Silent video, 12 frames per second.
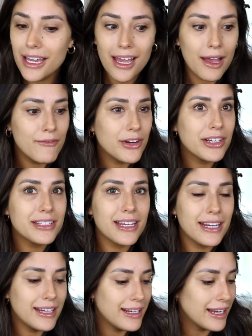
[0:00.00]
yeah, I'm very
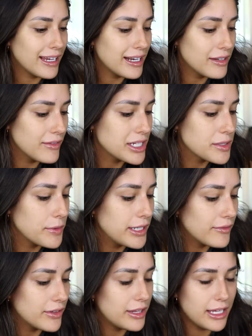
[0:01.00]
excited. I kind of explained
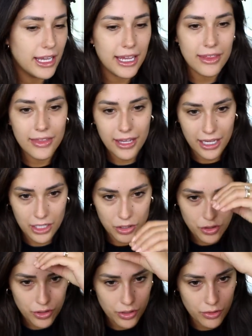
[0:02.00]
everything in the
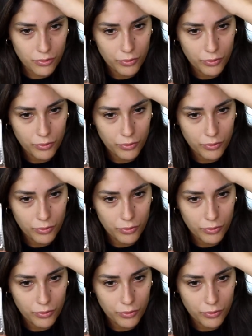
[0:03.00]
intro.